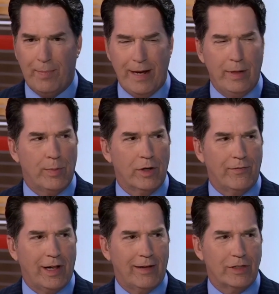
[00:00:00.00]
a baby bird
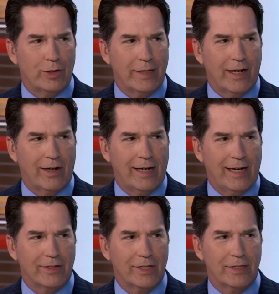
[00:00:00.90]
fall out of a tree at our Very
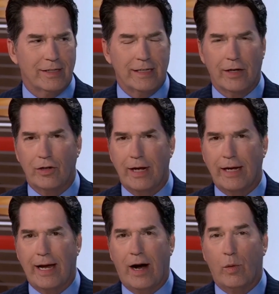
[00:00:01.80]
house the other
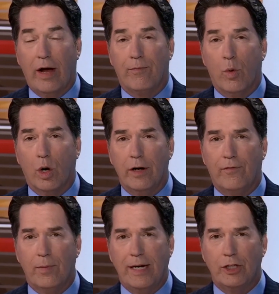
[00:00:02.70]
yeah. day. Yeah, we have more
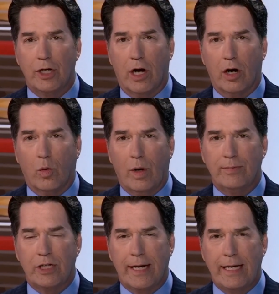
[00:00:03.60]
information on our
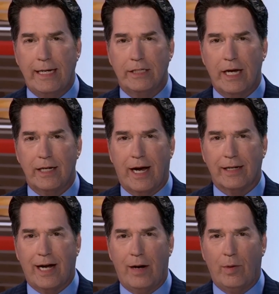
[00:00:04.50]
website,
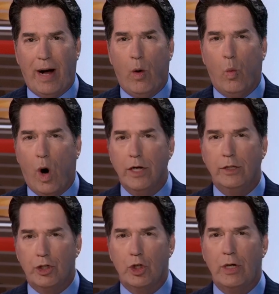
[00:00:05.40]
ksat.com, about what
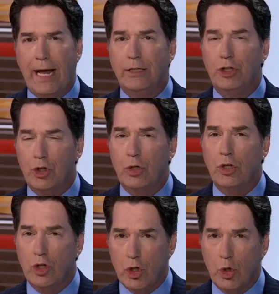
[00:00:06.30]
you should and
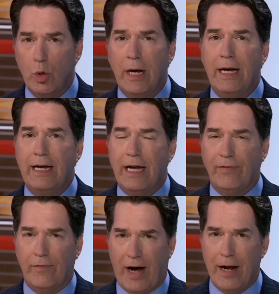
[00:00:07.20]
shouldn't do
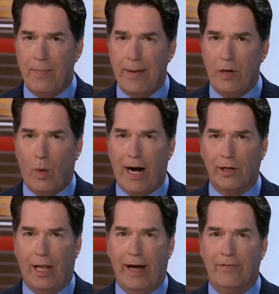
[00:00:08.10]
if you find baby
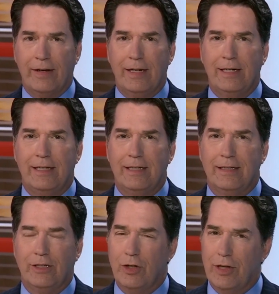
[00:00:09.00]
wildlife
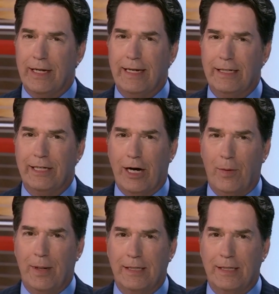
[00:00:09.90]
that you think needs help.